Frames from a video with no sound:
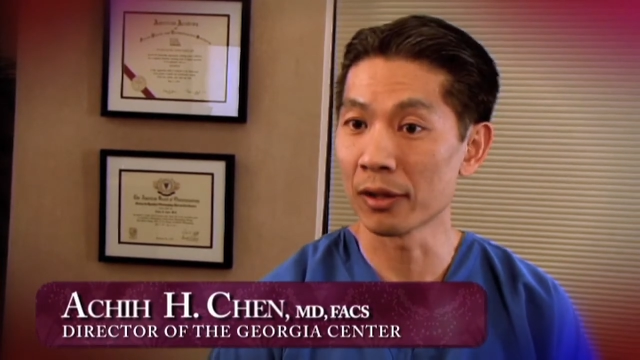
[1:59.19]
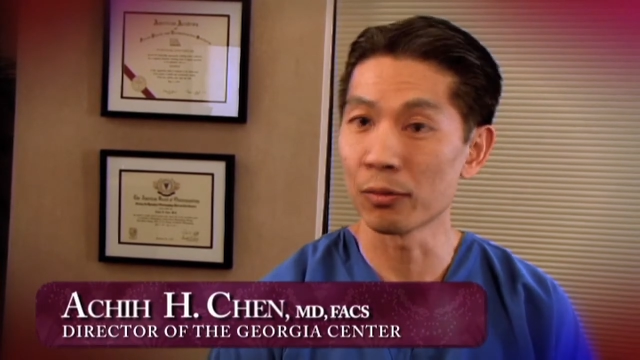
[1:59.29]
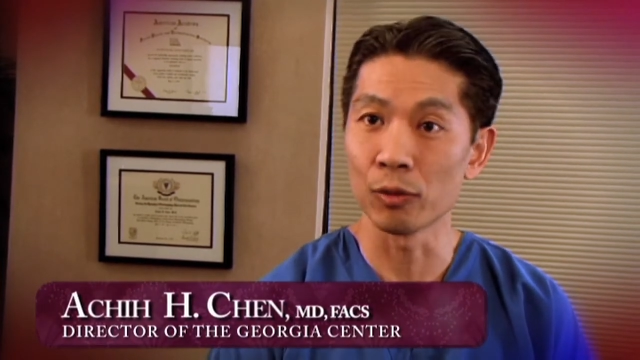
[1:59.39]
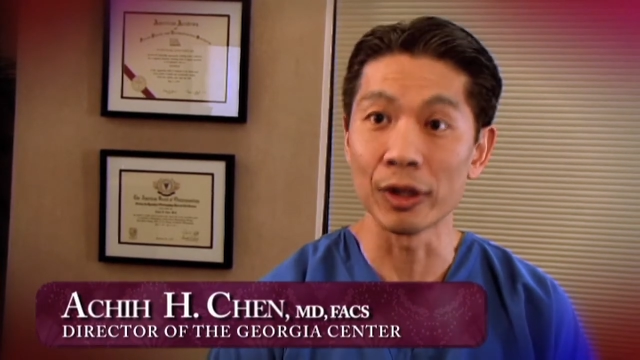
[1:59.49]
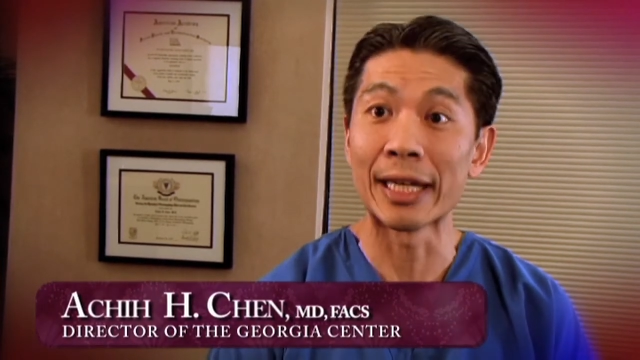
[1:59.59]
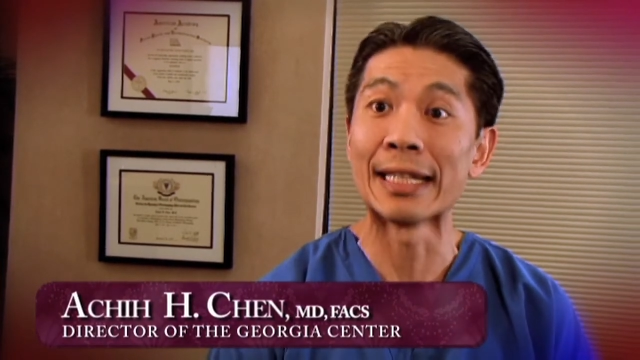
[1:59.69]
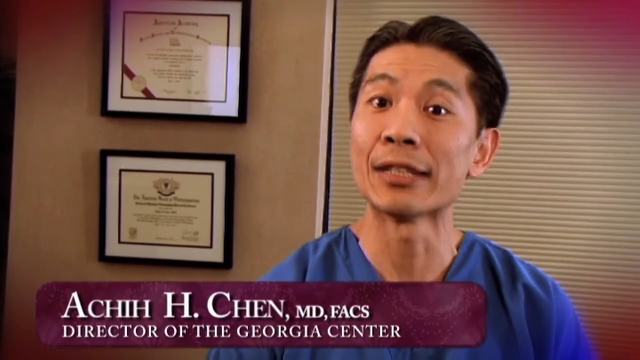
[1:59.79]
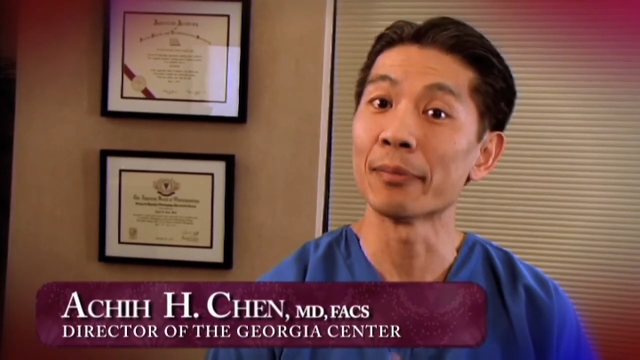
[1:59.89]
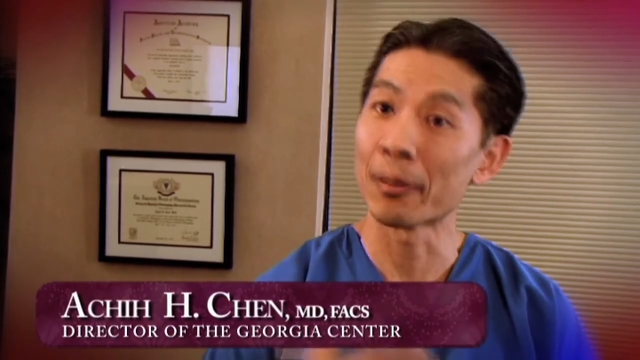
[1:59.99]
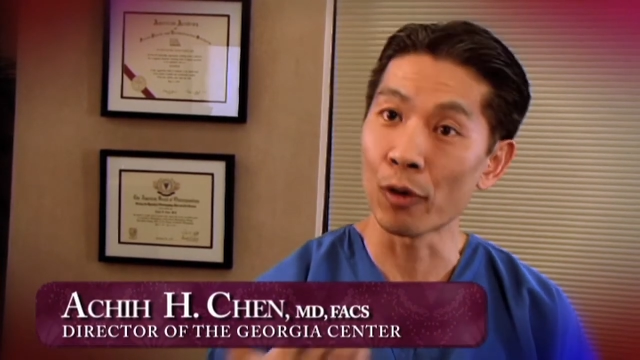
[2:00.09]
related to
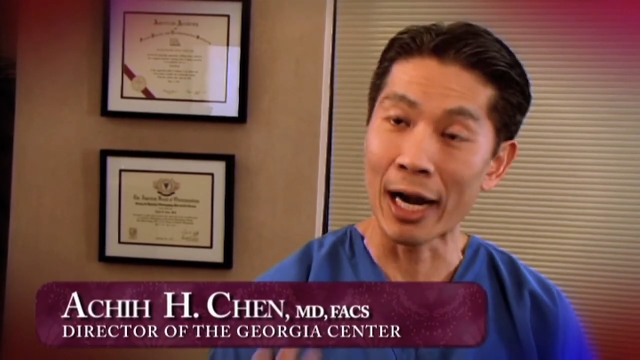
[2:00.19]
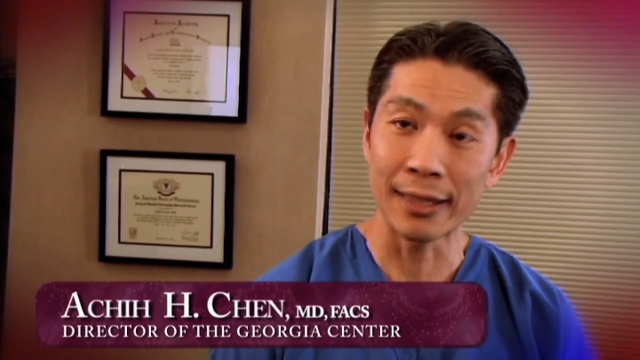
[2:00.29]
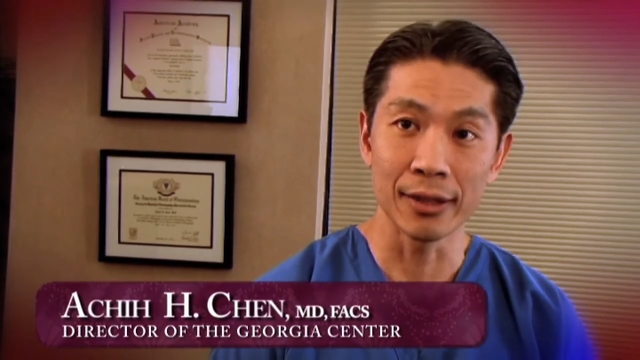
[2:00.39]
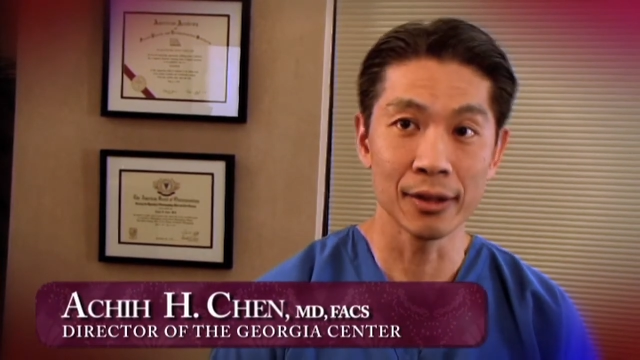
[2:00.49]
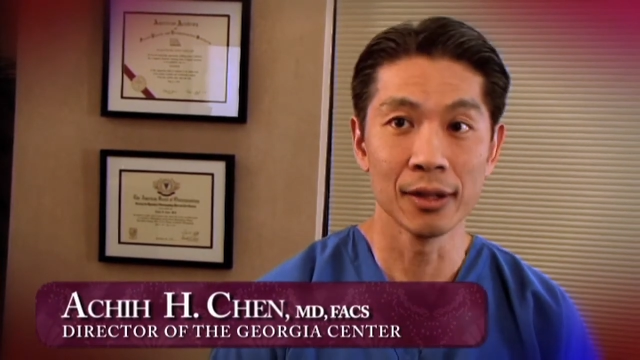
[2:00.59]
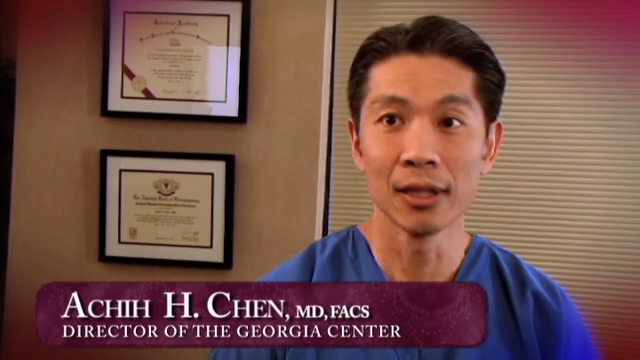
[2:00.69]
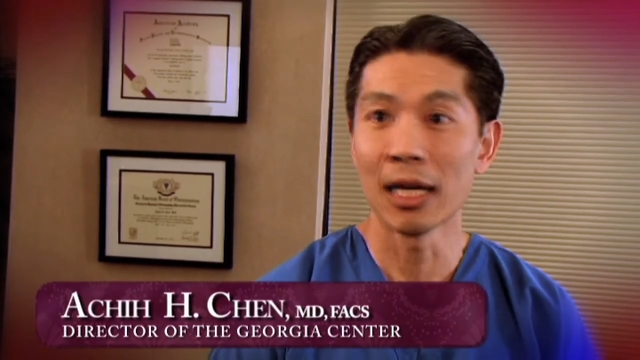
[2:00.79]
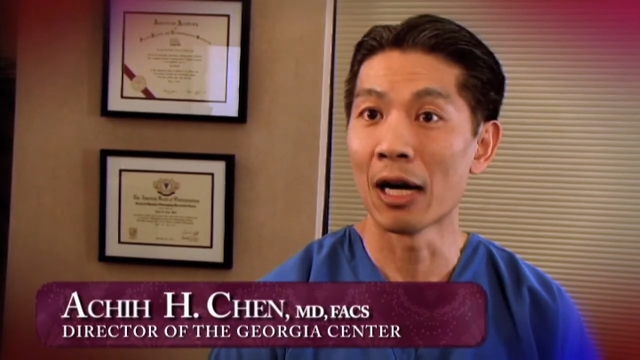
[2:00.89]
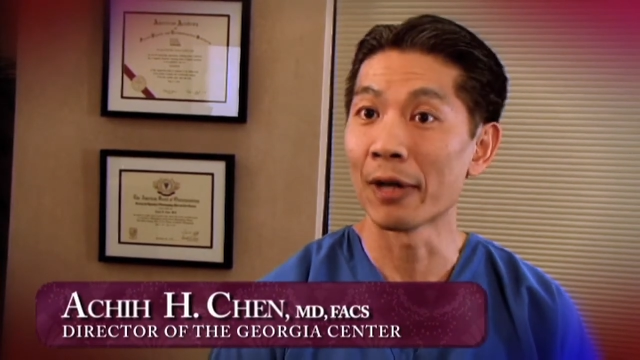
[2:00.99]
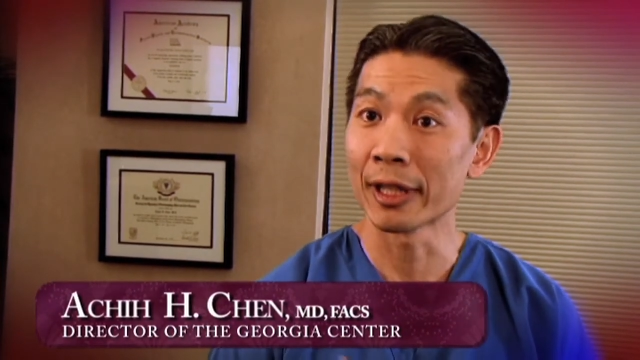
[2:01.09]
my practice,
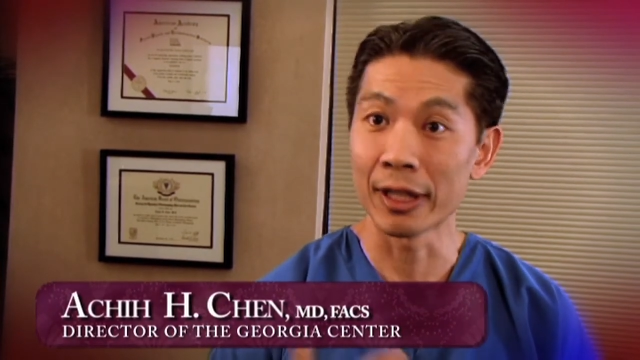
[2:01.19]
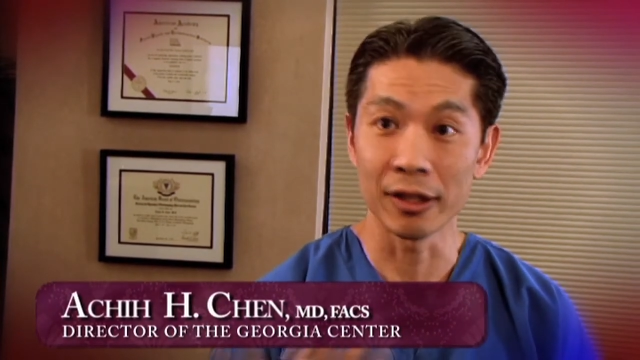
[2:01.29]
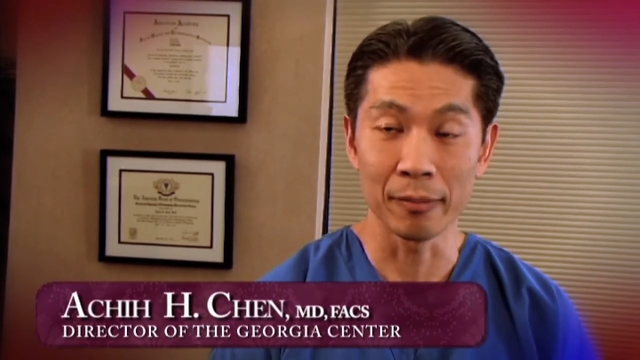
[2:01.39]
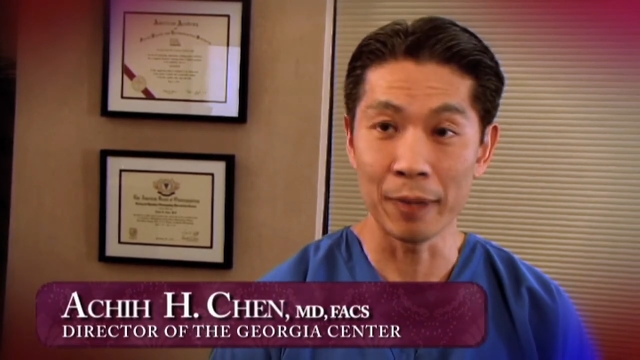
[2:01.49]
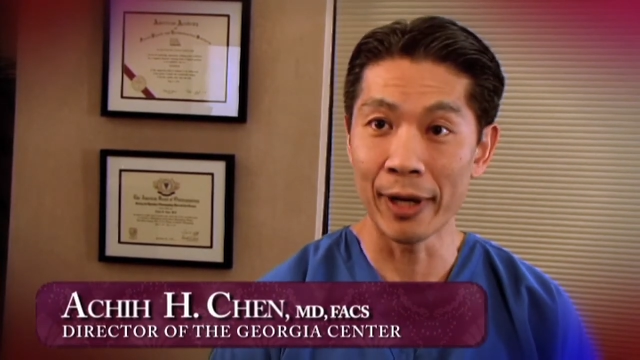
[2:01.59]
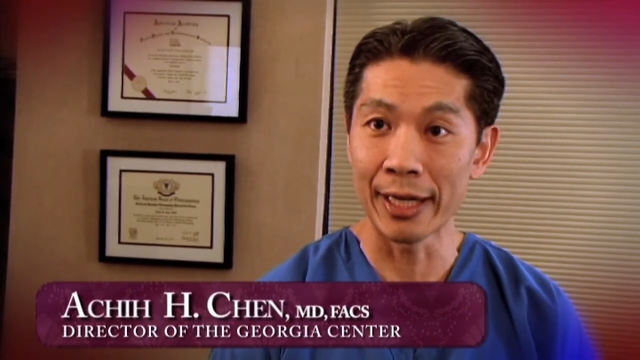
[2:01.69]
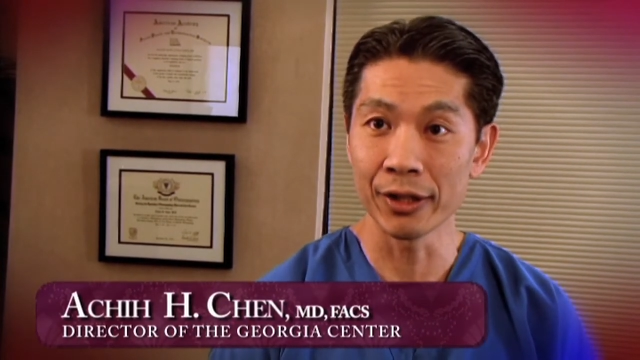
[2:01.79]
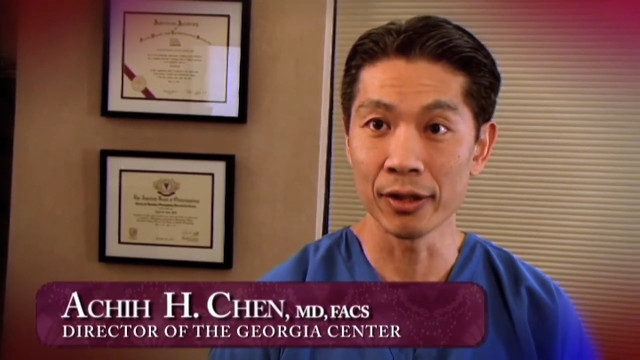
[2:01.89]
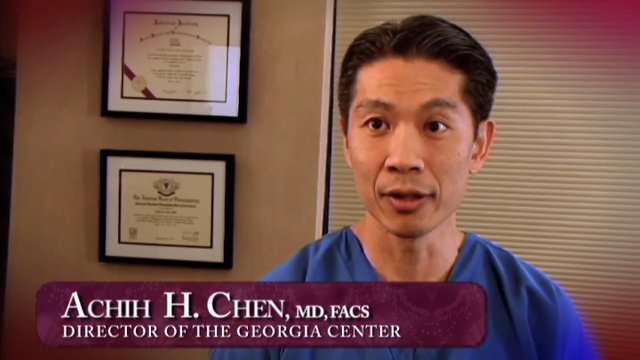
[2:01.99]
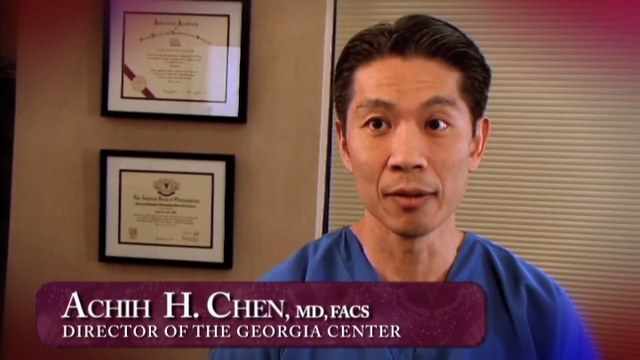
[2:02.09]
how I take care of my
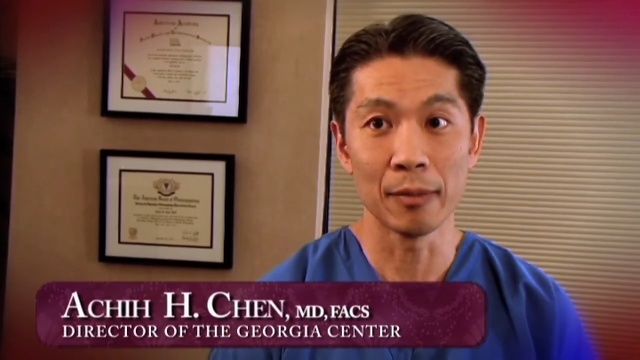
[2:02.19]
patients'